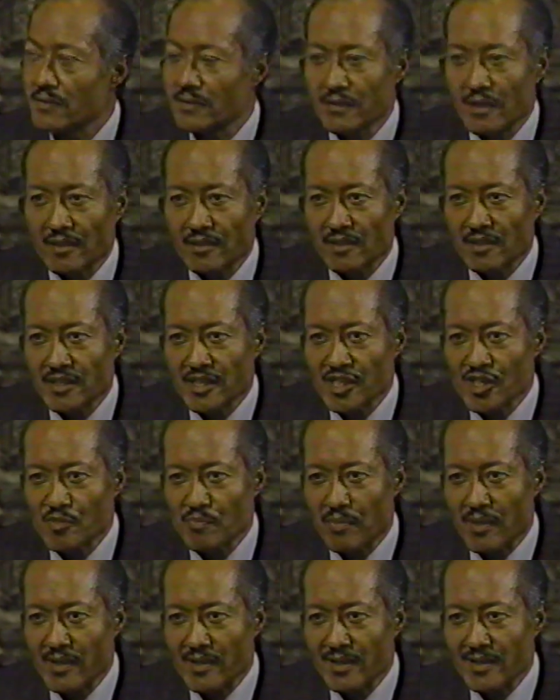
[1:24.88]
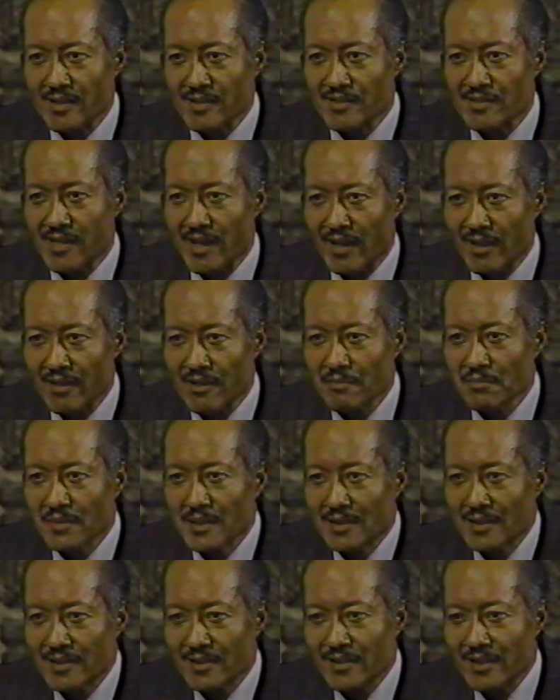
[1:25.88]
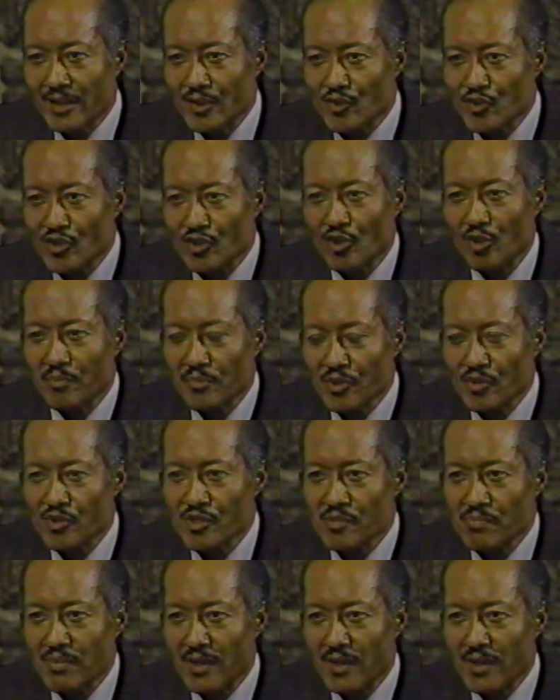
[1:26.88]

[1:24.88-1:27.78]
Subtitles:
Donnelly, he's playing his game, and Scorpio is